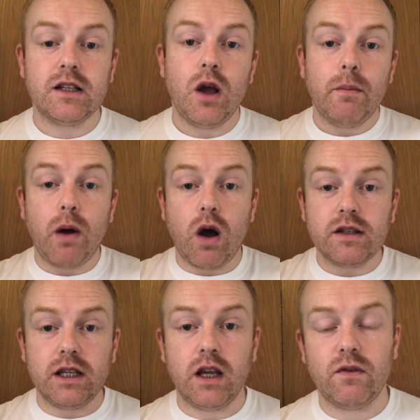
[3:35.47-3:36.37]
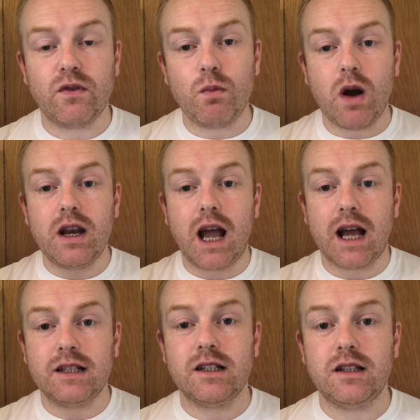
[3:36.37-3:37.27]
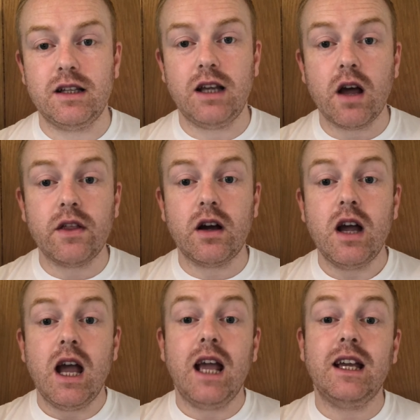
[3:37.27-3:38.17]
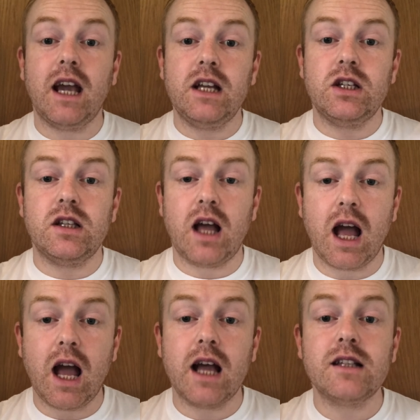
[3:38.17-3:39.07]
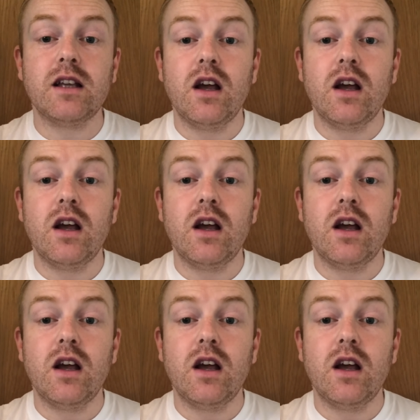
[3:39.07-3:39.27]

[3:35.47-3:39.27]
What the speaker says: passing it from one hand to the other engages the hands,